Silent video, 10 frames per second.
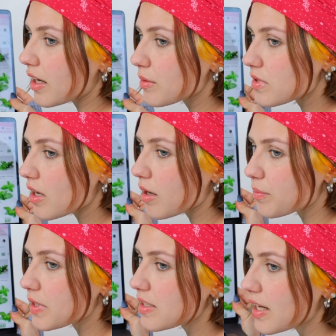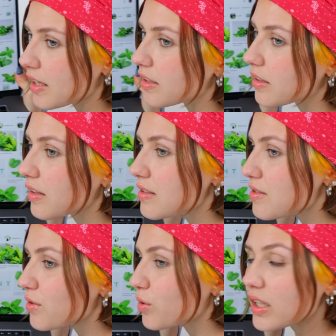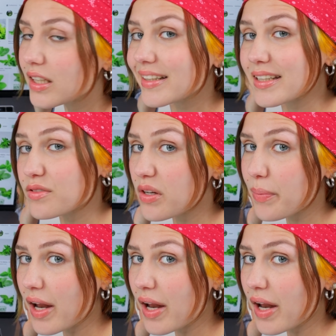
comes up is like this green leafy